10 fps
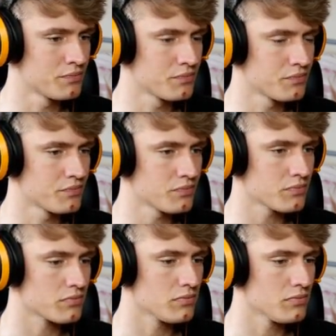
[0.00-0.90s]

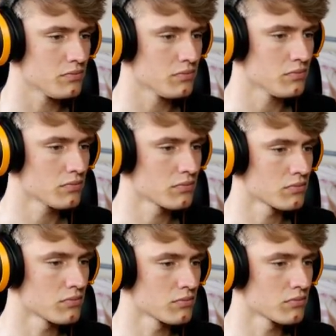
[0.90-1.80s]

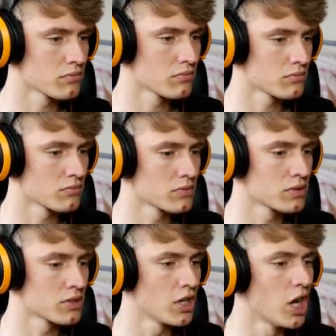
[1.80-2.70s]
[no speech]